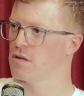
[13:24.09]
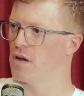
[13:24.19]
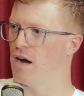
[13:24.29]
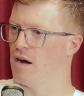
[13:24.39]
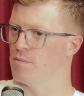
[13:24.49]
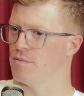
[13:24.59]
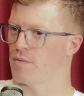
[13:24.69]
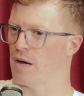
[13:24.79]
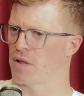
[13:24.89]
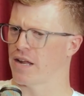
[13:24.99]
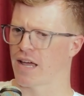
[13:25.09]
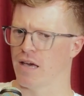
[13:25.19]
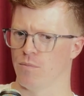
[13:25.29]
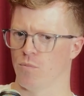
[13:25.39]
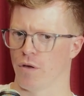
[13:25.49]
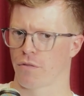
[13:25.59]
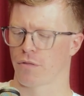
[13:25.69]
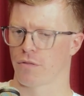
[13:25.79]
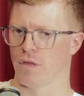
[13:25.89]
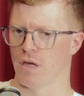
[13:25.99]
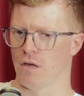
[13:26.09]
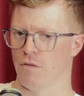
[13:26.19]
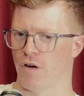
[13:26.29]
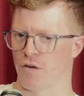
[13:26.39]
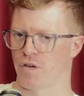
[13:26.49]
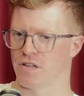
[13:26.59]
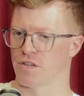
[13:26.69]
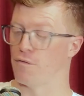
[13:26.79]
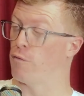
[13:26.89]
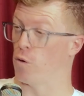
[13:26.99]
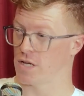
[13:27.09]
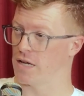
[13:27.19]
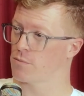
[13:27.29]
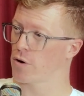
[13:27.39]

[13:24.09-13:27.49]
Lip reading: I played a game with the Final Fantasy 14